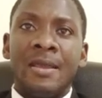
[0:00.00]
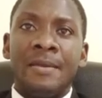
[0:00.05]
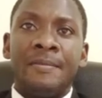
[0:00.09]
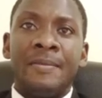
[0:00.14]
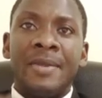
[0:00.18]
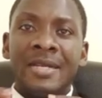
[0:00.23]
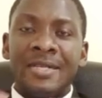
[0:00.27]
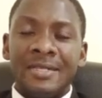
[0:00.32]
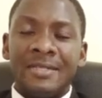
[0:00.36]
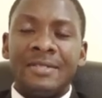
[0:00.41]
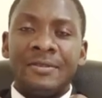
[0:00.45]

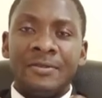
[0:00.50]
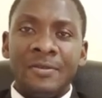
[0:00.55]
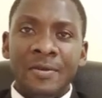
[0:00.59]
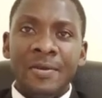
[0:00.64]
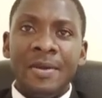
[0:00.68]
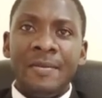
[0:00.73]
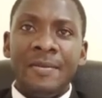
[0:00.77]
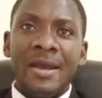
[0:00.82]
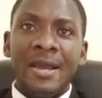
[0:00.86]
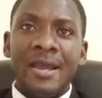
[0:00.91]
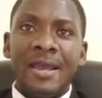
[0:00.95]
But
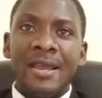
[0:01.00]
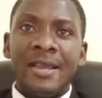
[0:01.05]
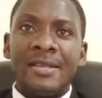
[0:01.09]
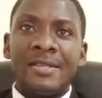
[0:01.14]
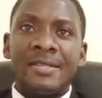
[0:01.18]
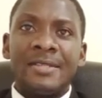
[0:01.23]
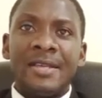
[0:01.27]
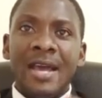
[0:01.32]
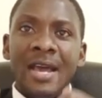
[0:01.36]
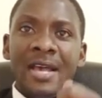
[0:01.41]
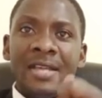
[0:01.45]
remember
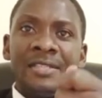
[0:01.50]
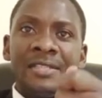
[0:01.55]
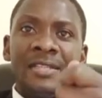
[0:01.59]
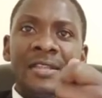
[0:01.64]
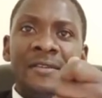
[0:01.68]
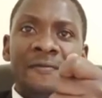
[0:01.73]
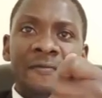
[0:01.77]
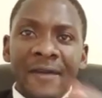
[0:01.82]
guys, as the